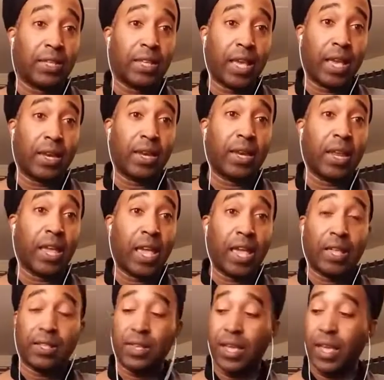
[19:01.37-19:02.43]
10,
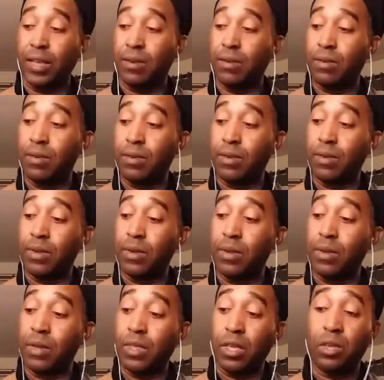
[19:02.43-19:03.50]
8, 10.
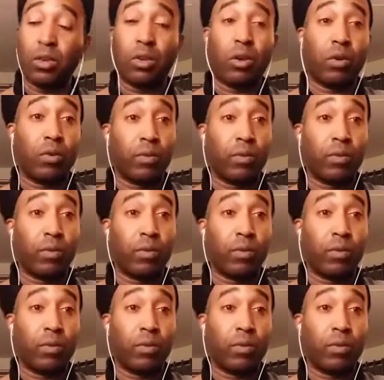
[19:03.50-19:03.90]
Then you go.